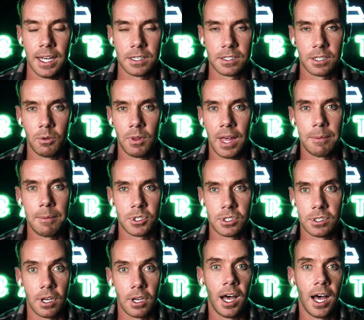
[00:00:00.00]
And so labs
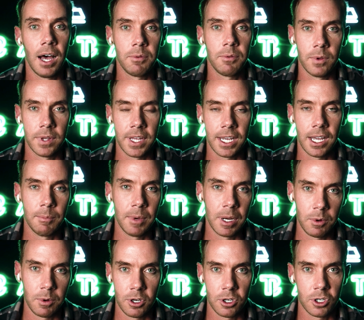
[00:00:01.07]
just look awful when they
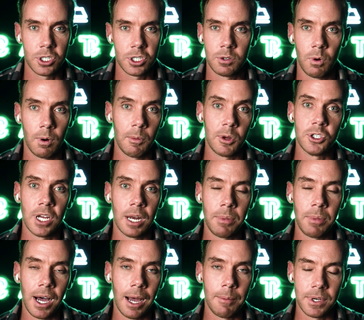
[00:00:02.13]
come in when they're just normal
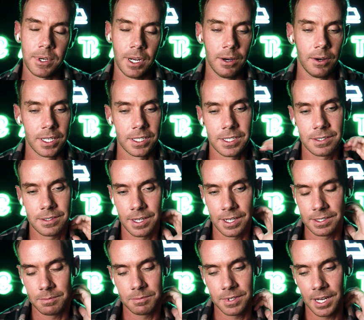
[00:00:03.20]
gen pop, you know, it's,
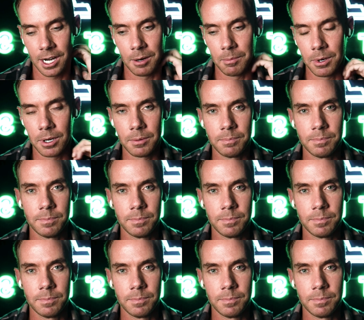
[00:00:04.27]
it's terrible.